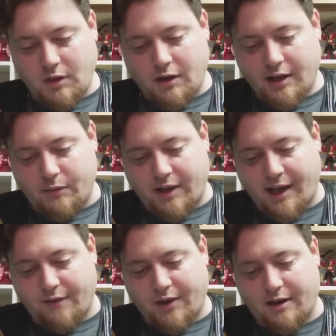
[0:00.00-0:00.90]
Again, we
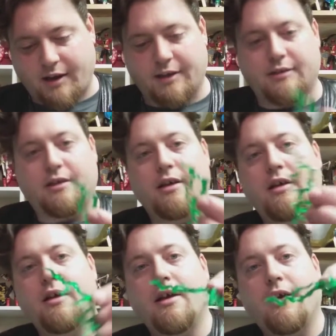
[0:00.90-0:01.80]
have a nice,
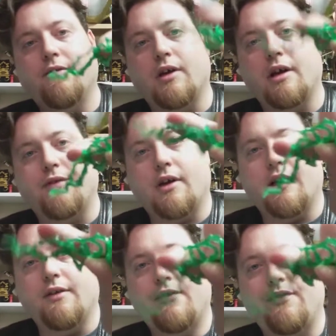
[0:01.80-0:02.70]
very,
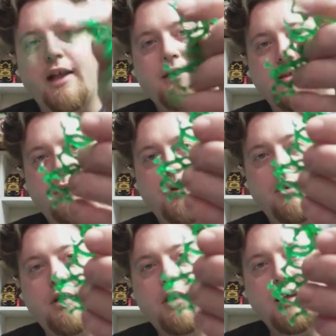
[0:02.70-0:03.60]
very
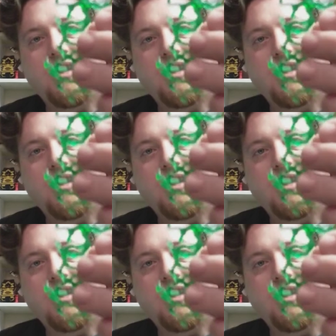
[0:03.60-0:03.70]
flexible